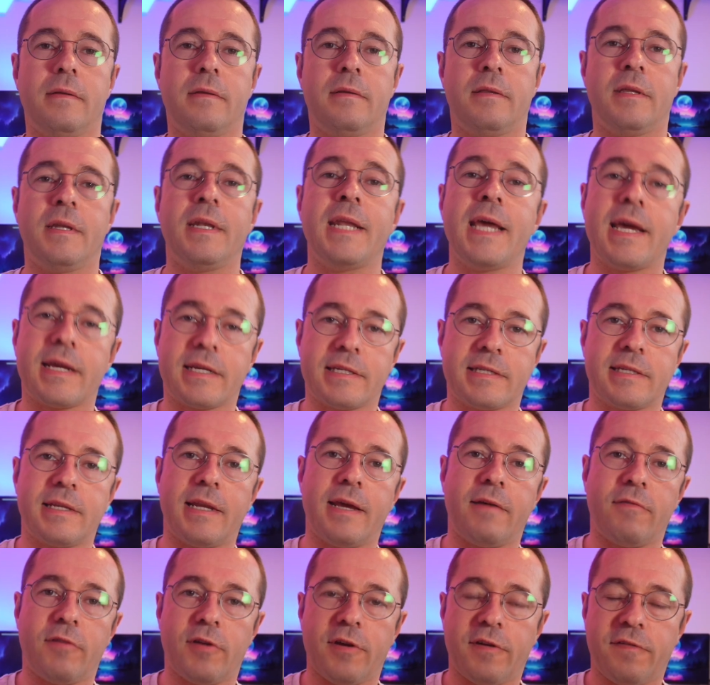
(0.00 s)
The next
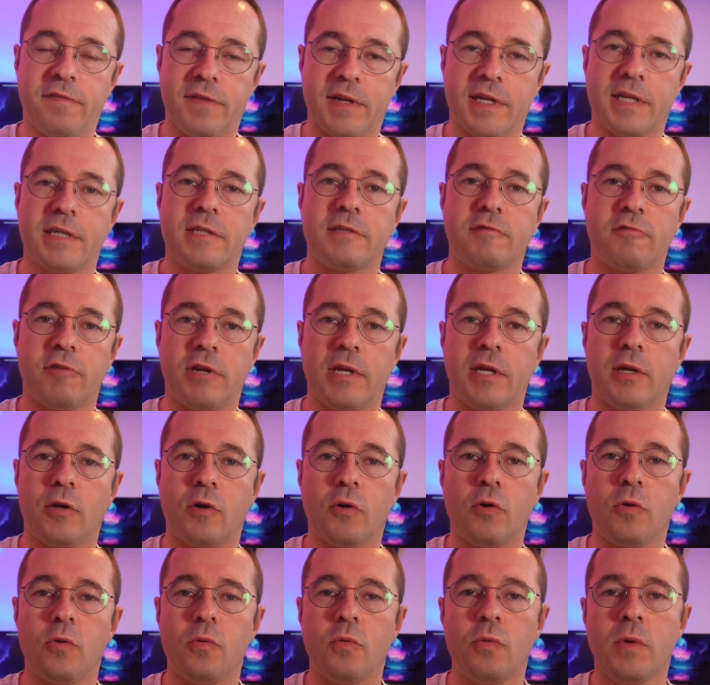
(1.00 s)
level I think is really
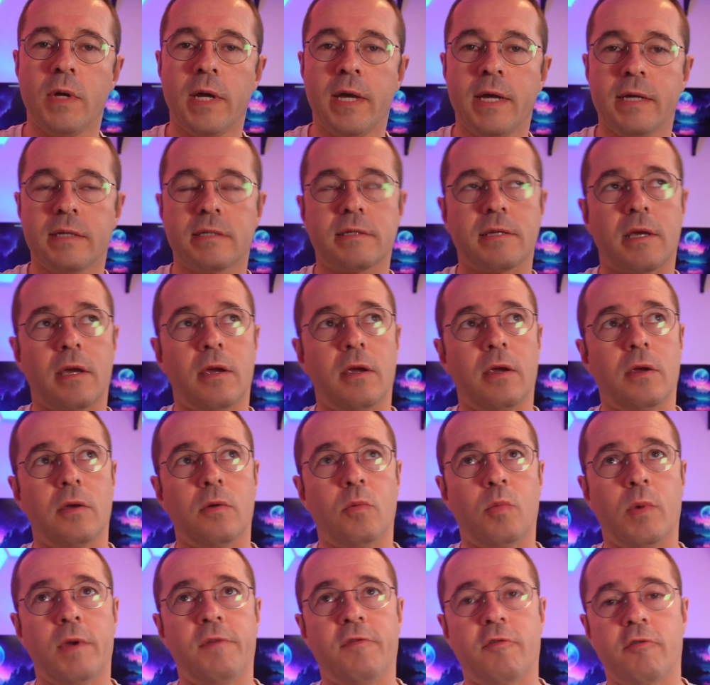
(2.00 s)
cool.
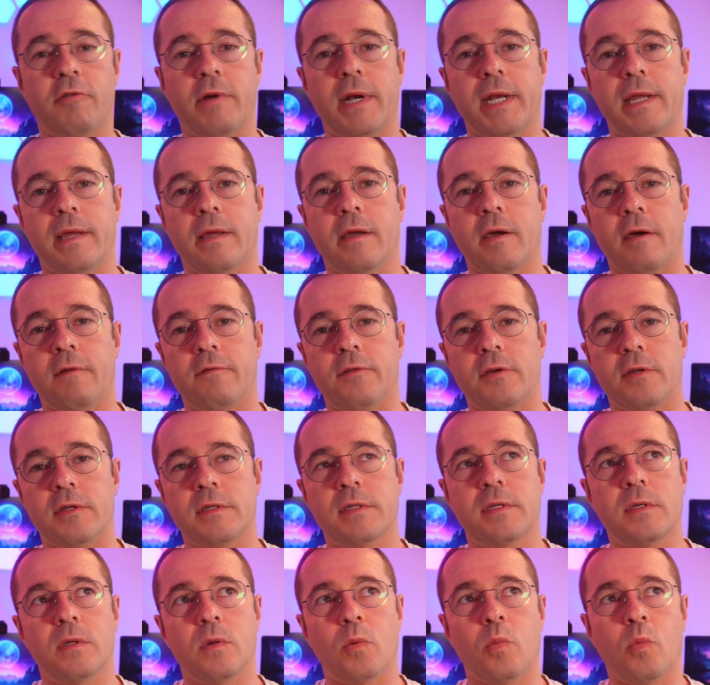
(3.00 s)
So we've already
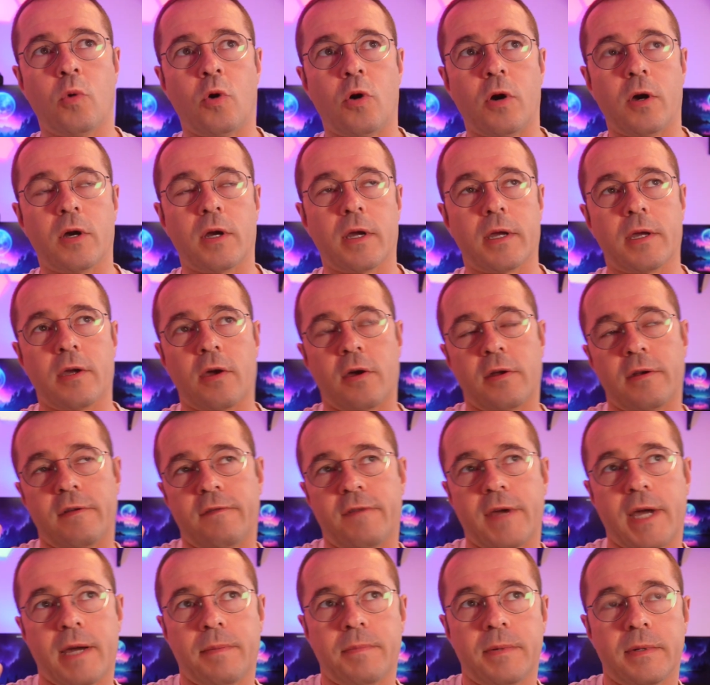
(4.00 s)
covered what kind
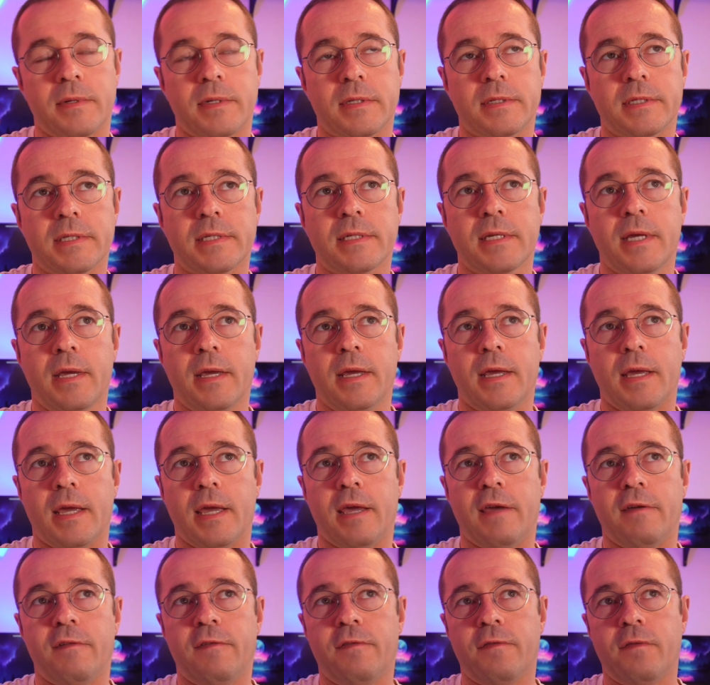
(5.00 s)
of happens
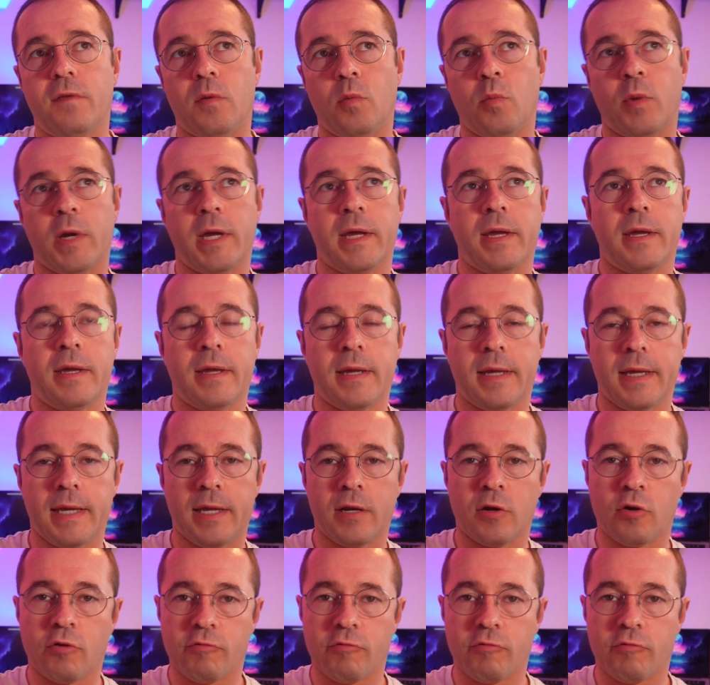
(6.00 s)
if we're in